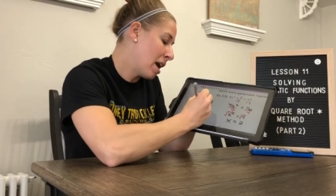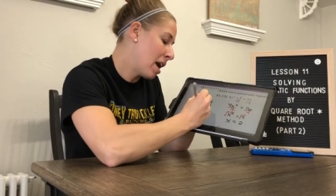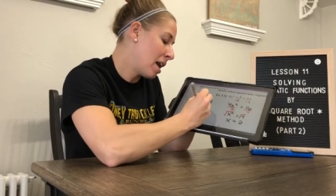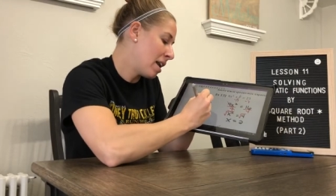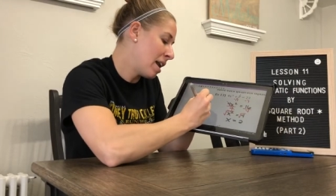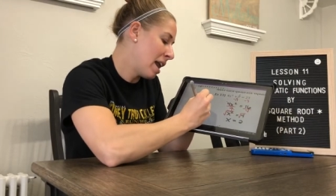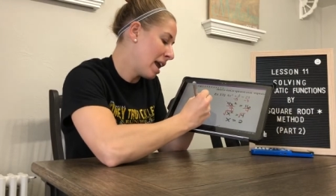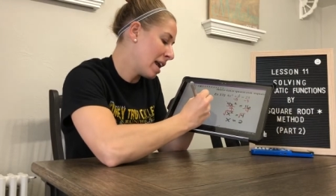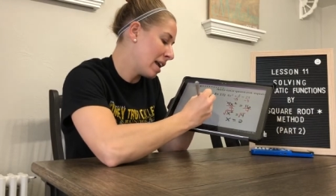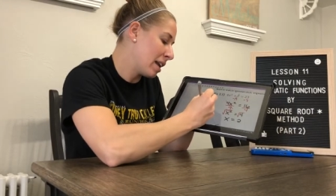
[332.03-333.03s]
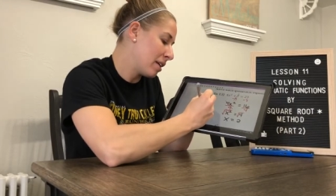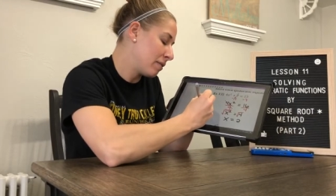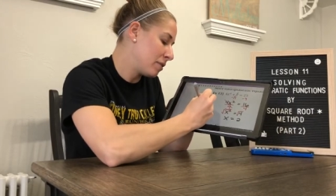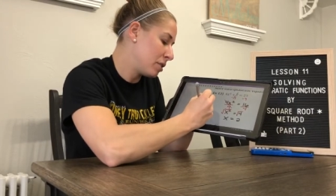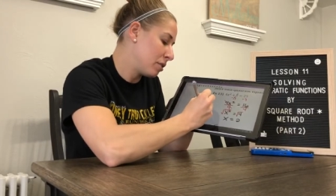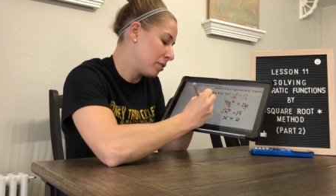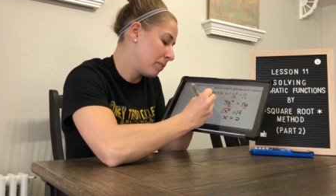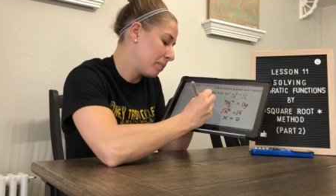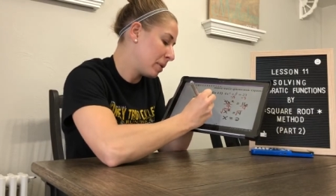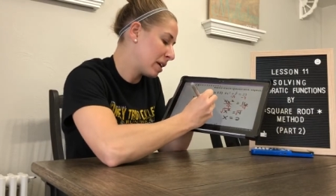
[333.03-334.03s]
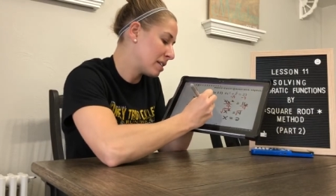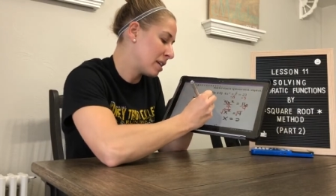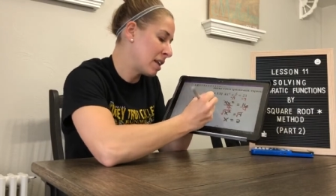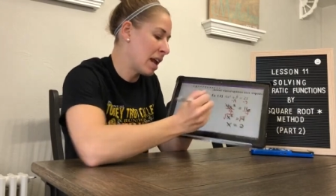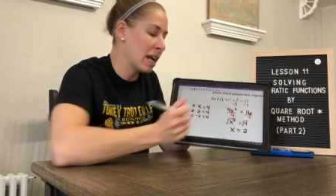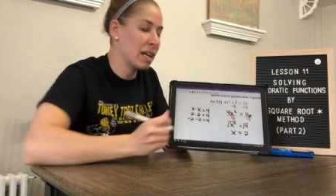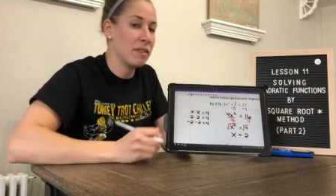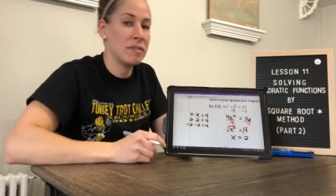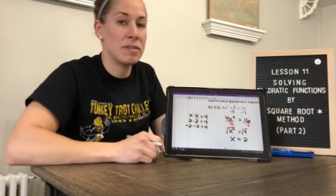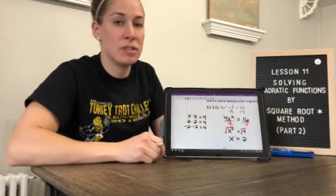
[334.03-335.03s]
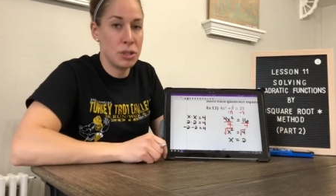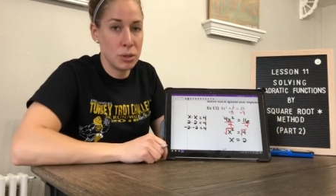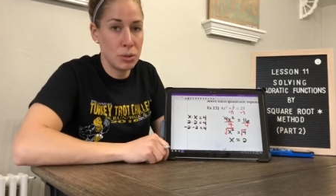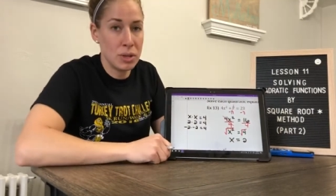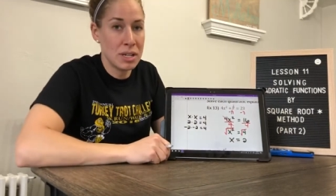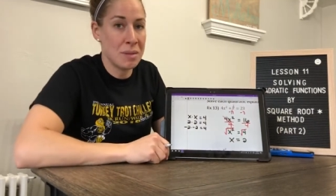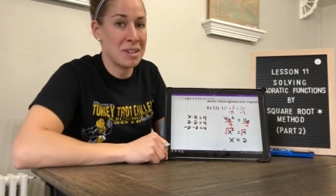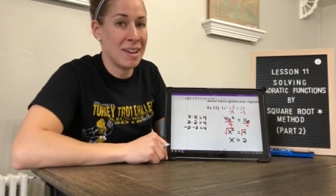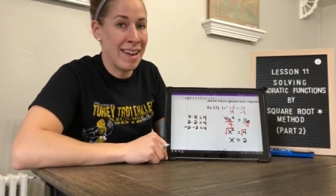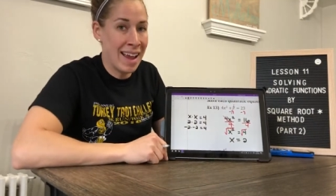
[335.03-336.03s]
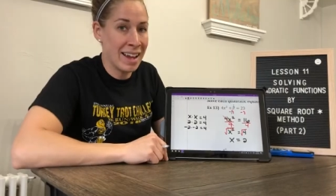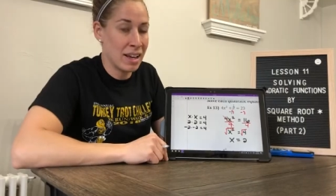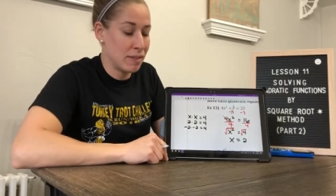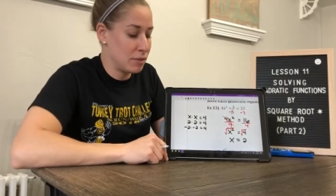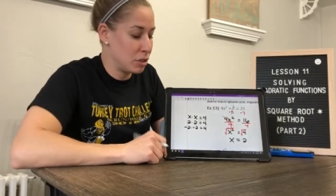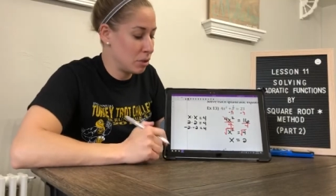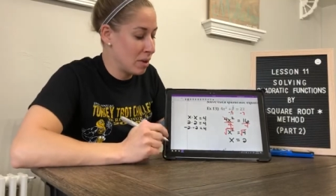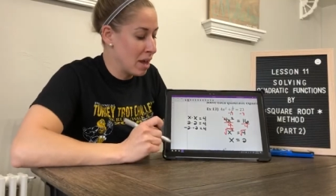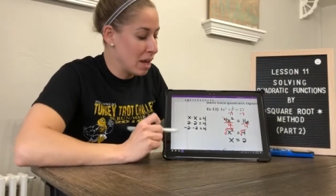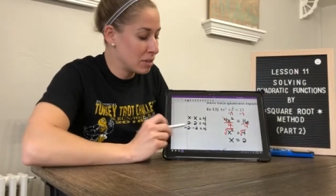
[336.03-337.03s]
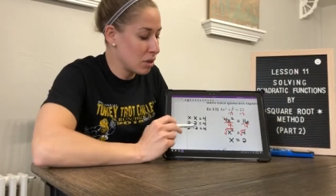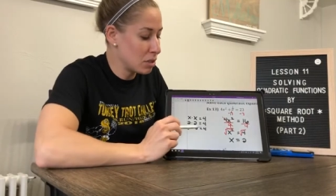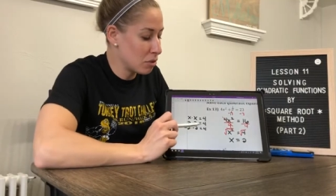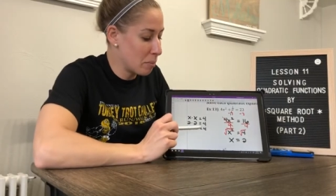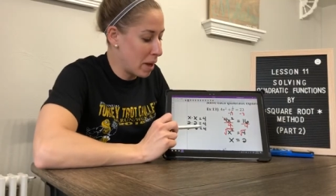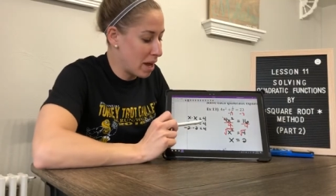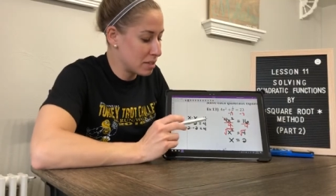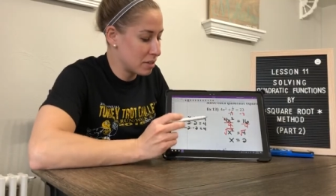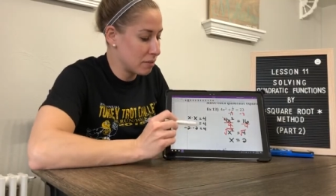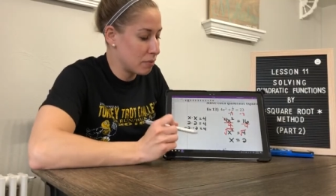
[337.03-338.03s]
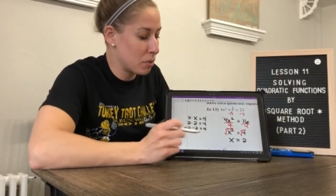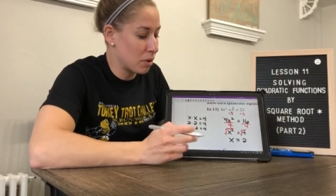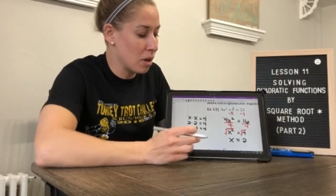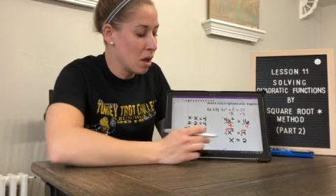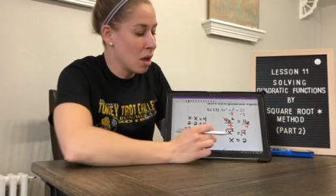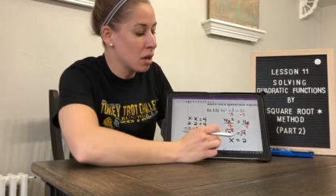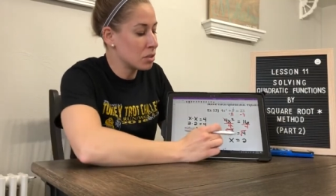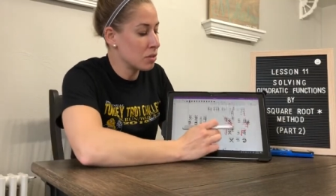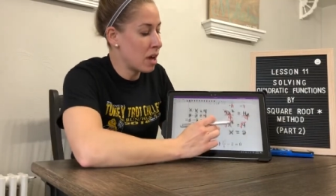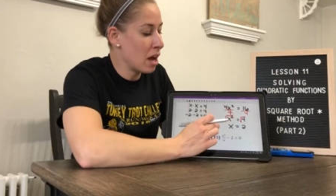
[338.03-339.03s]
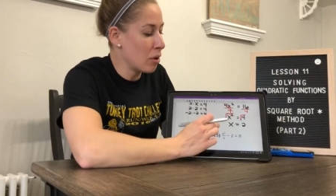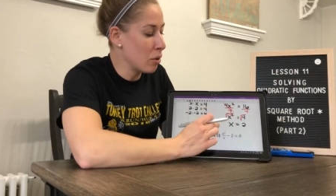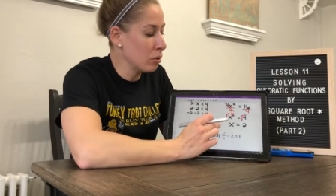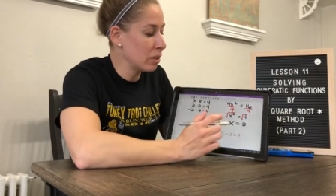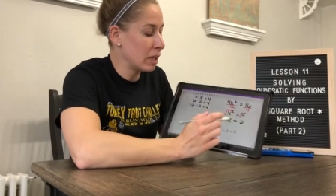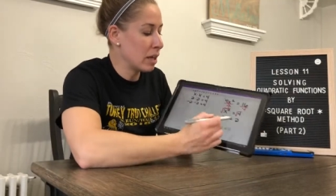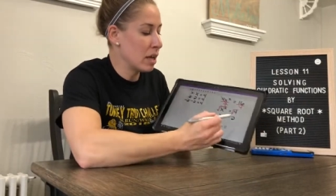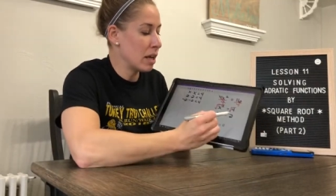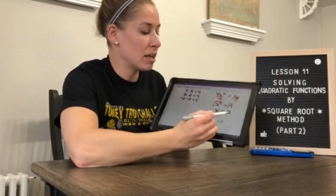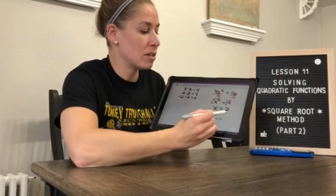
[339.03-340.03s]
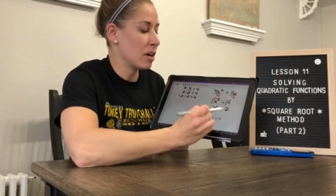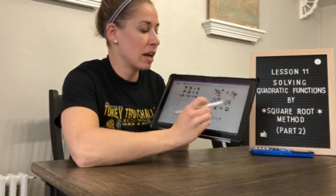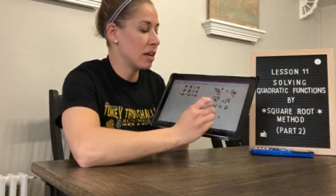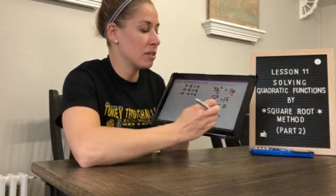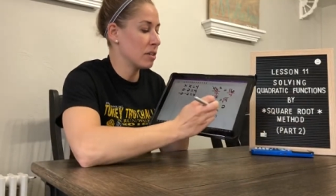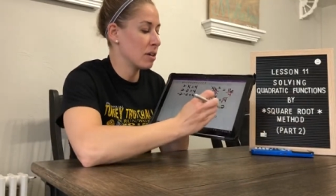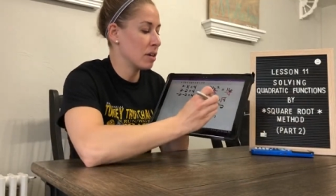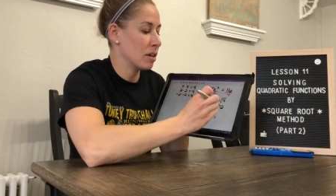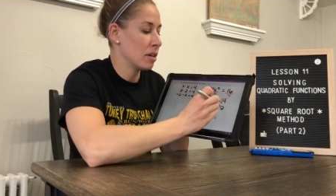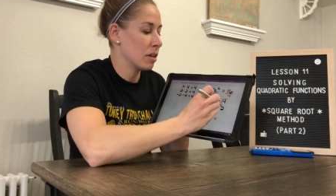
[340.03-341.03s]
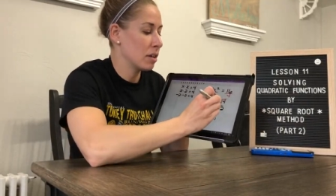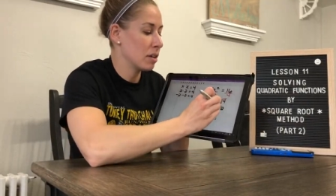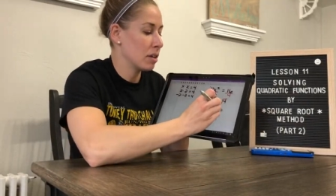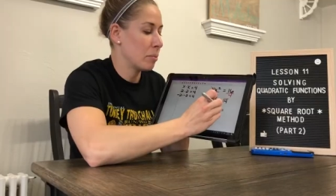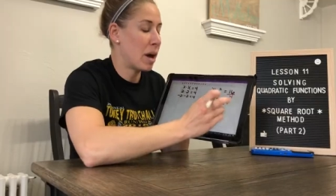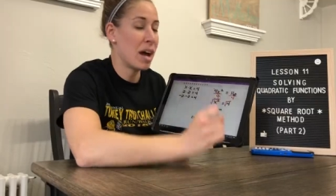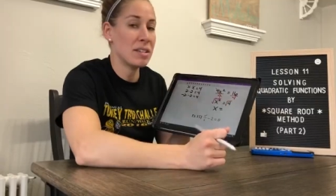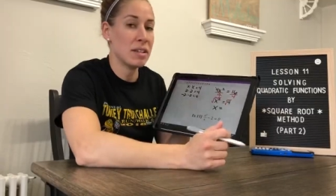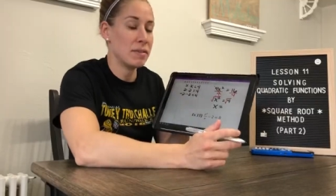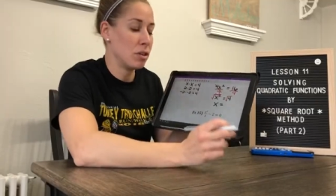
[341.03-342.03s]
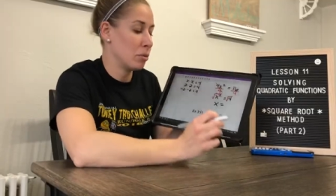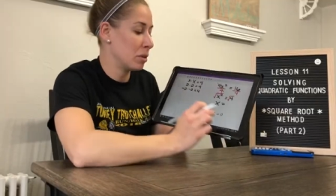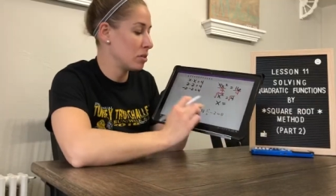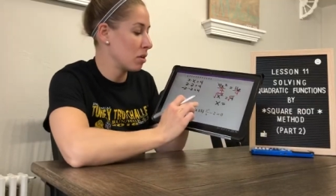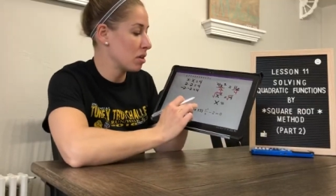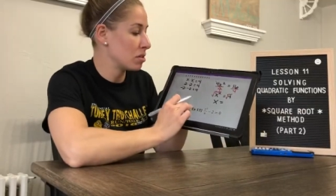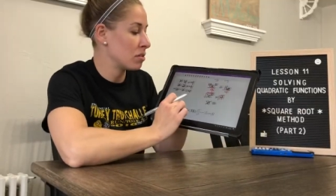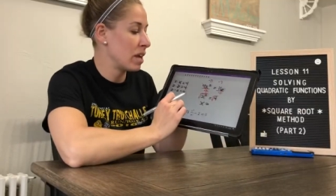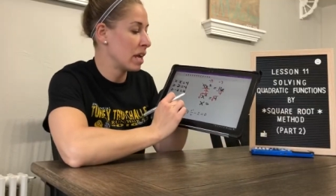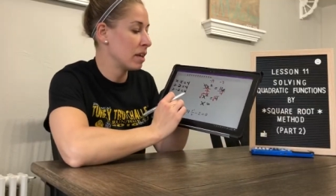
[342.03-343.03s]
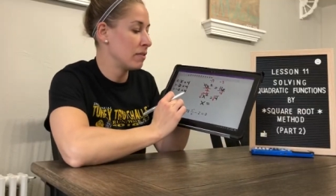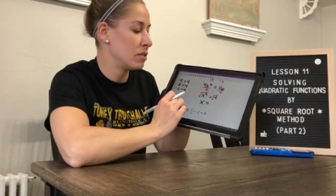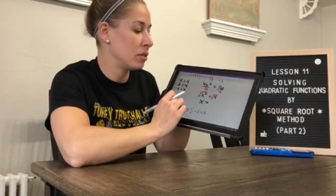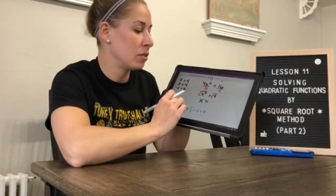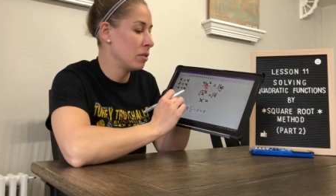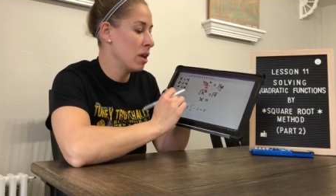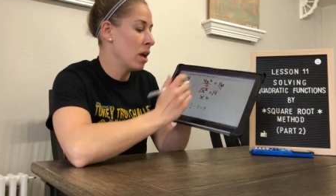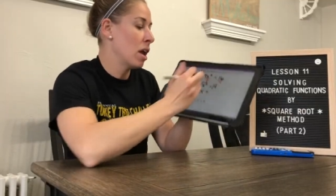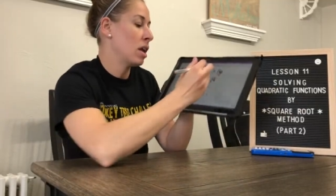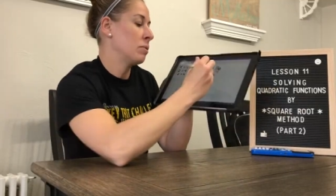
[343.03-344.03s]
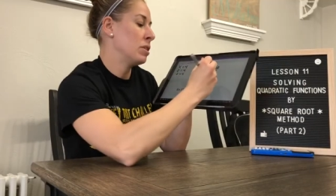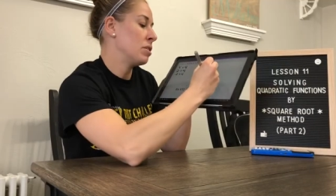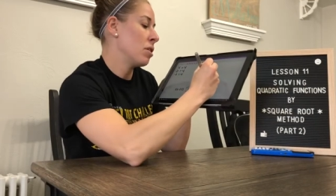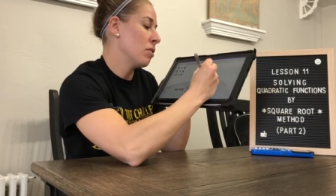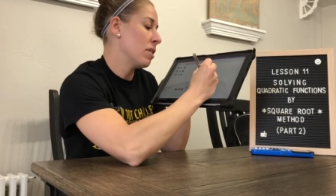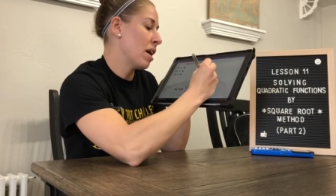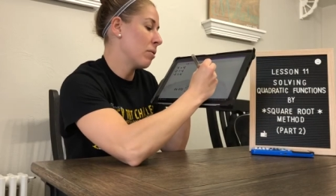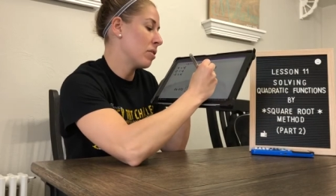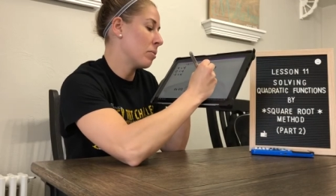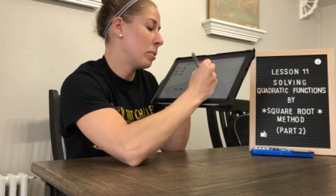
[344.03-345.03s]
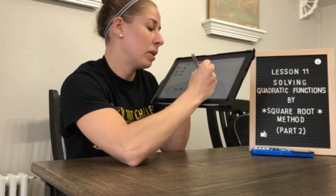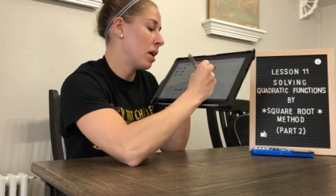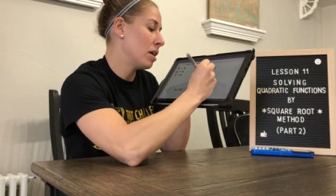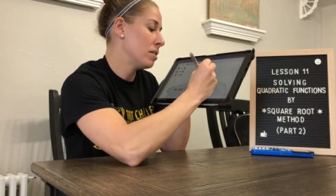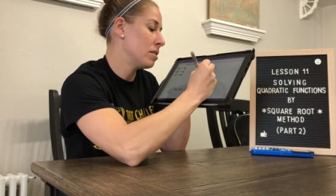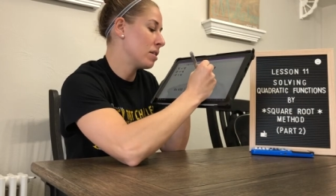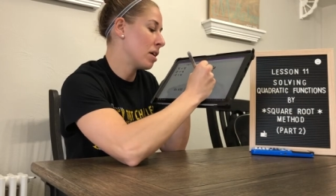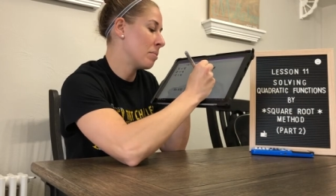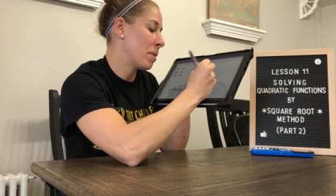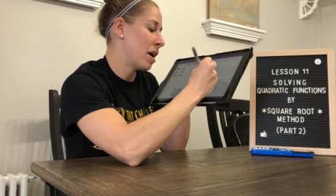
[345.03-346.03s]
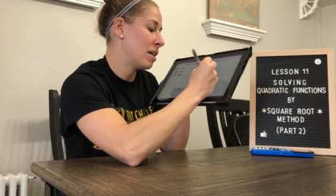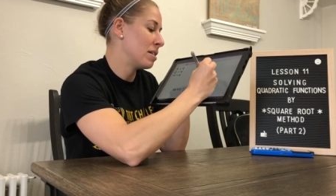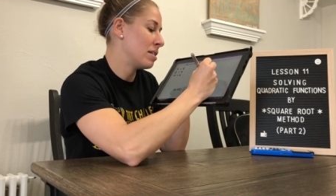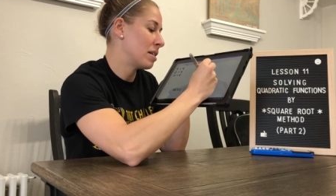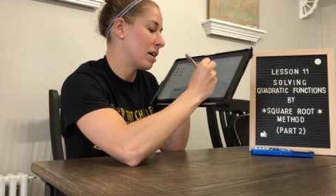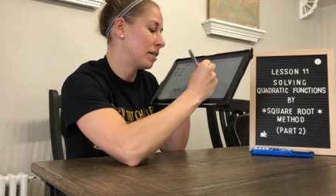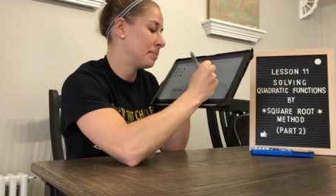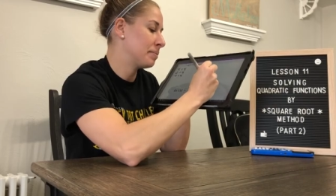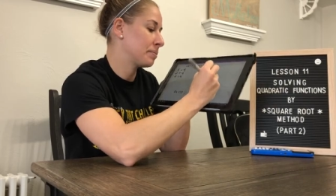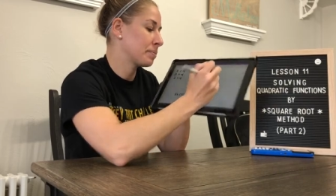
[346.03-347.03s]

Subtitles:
a -2, because a -2 times a -2 is also a +4. So not only is our answer +2, but it's also -2, and we denote that with a plus and minus sign.